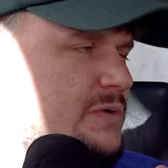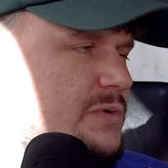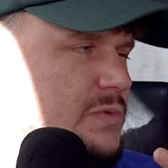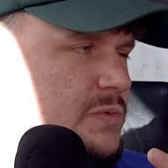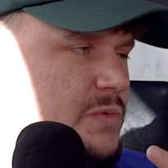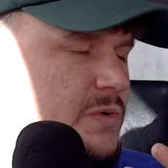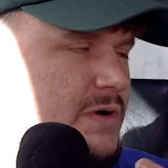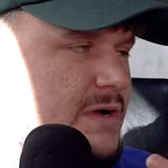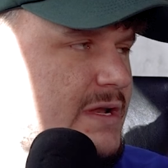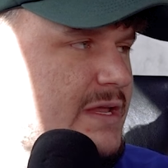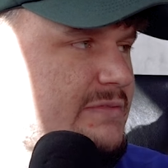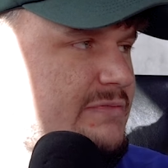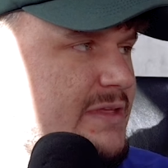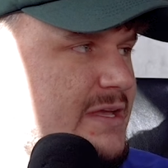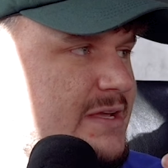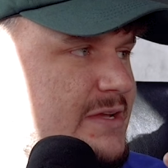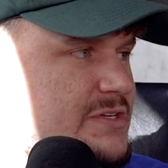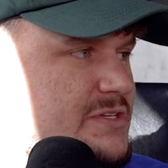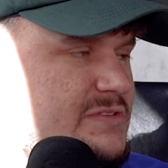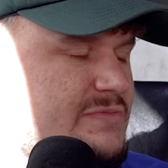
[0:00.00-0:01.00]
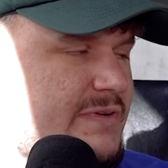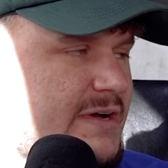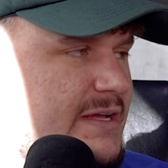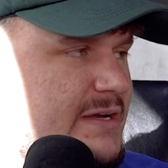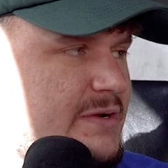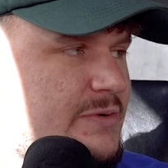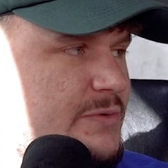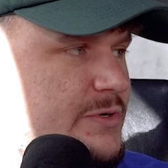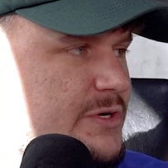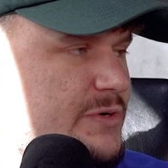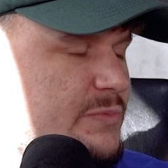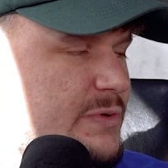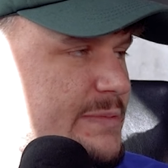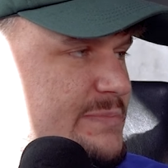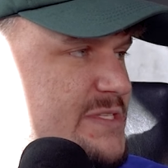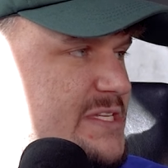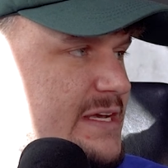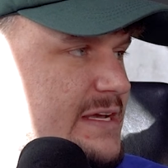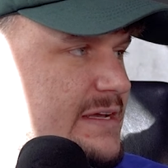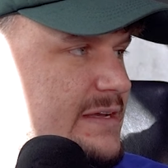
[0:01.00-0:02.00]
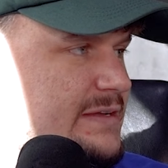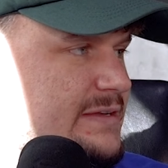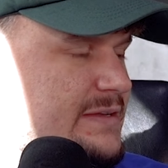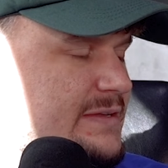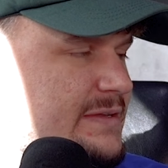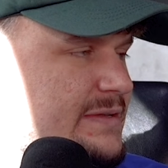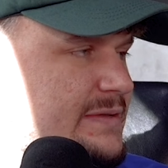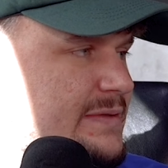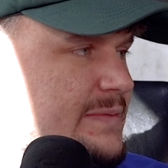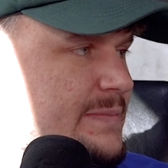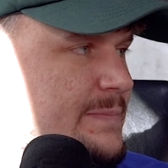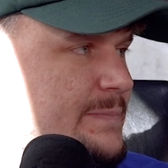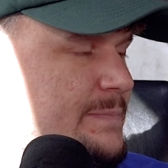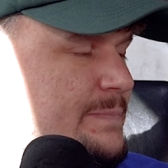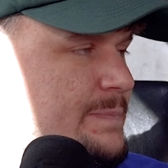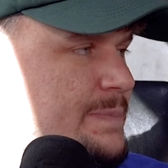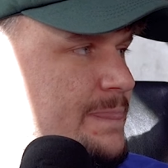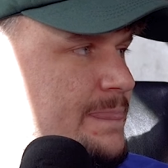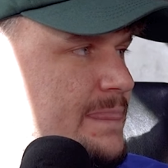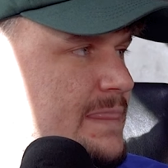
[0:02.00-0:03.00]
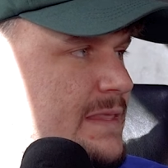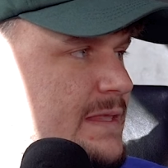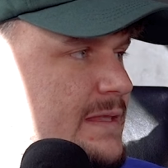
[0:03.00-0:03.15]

What if they could just find it on your website? Hundred percent.